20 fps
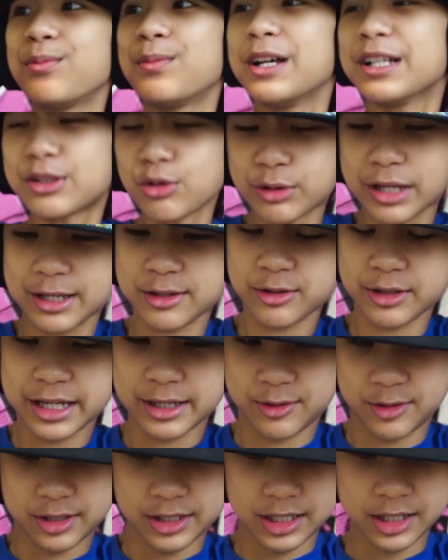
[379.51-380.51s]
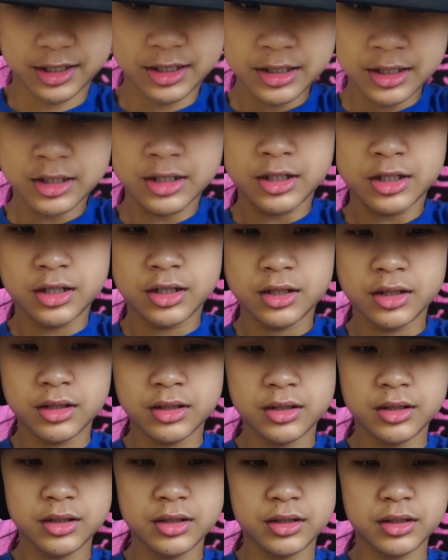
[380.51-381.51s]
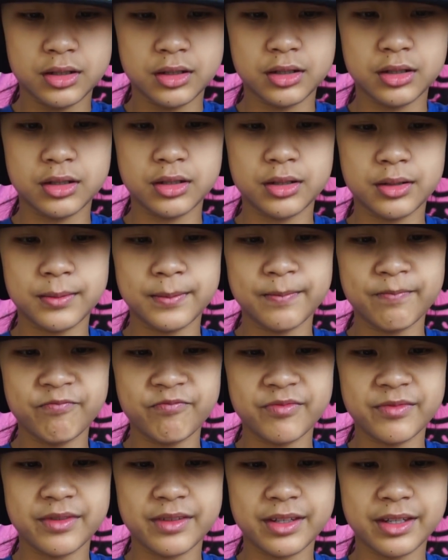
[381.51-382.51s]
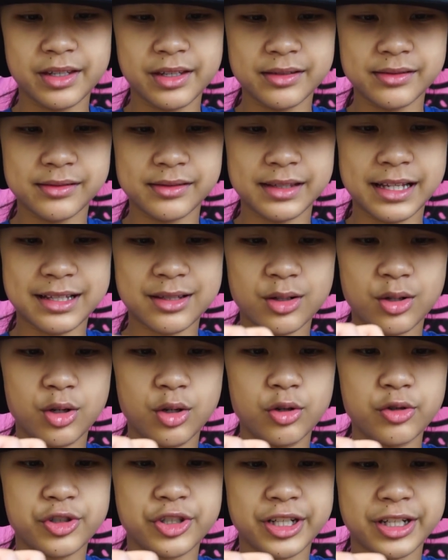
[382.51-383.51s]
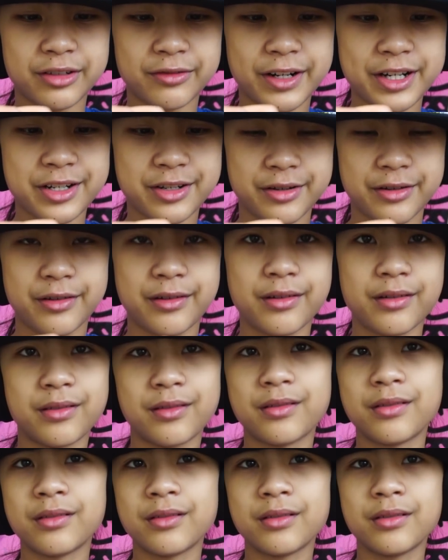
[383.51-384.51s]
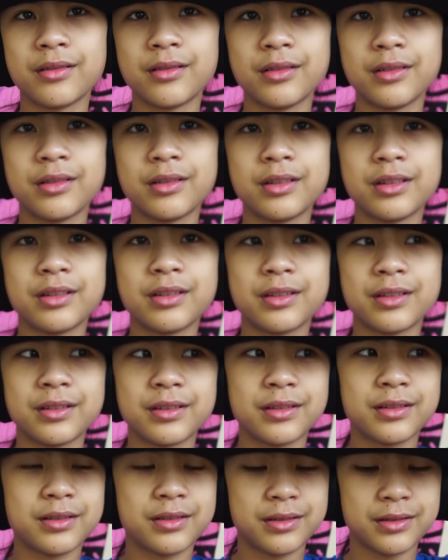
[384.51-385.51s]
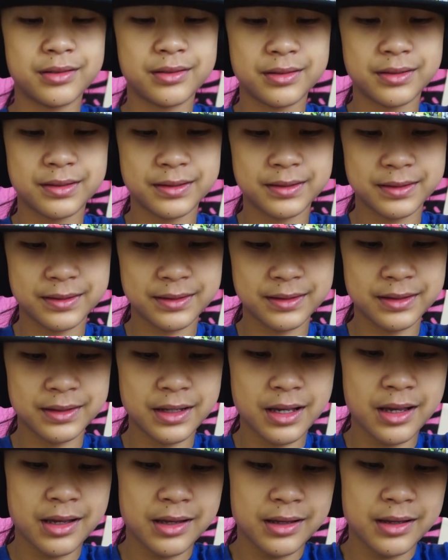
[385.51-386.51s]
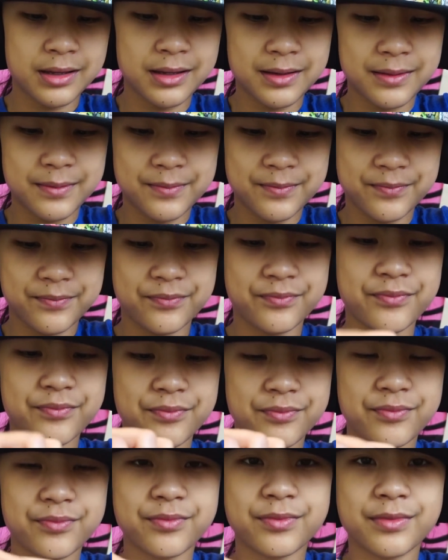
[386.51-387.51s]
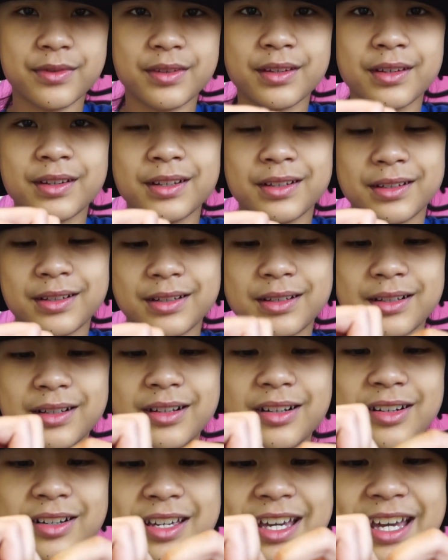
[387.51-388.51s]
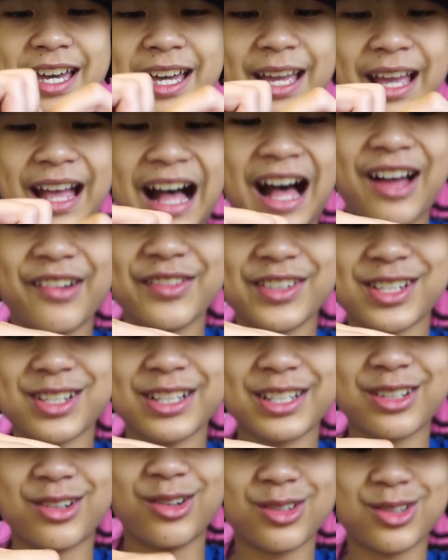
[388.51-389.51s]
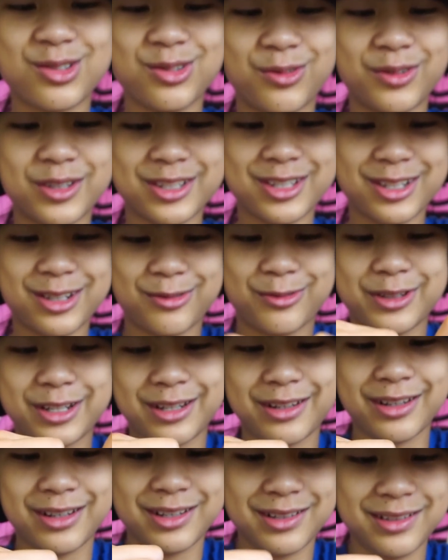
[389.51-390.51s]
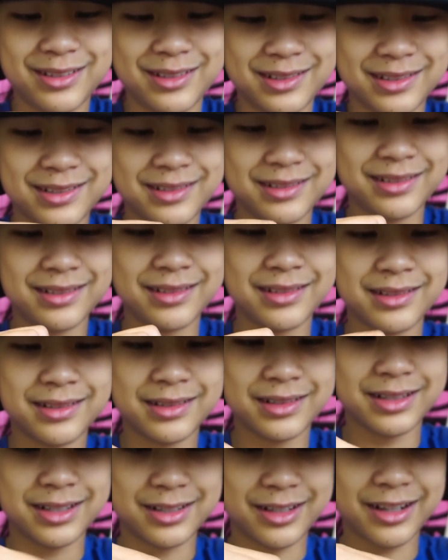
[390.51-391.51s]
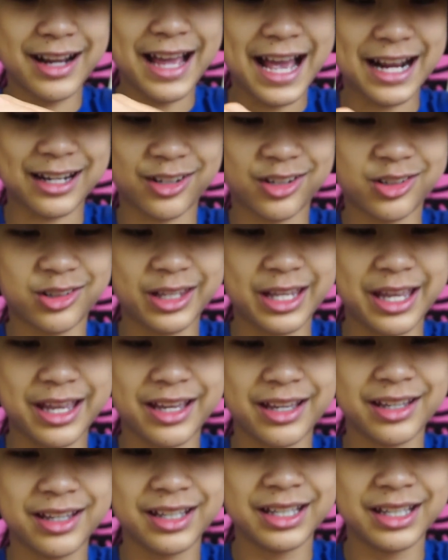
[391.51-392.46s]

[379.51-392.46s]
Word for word: but it's okay. It's okay. It's okay. What's wrong with Beyblade Metal? Isn't that better? That's the old generation. It's okay. Old school, but new school. I mean, old school, oldie but goodie. Okay, obviously the old school one's gonna win, cause they're actually